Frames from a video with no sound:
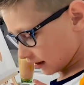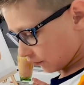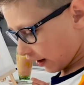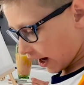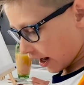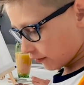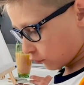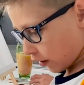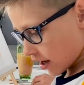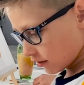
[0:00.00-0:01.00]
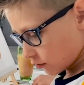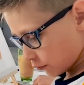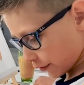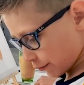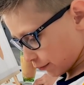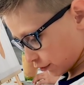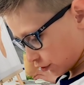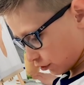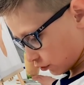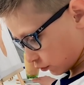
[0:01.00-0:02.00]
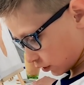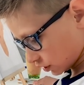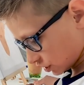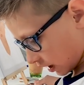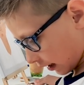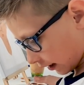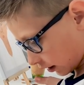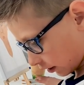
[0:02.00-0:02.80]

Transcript: If I add red with blue, what shall I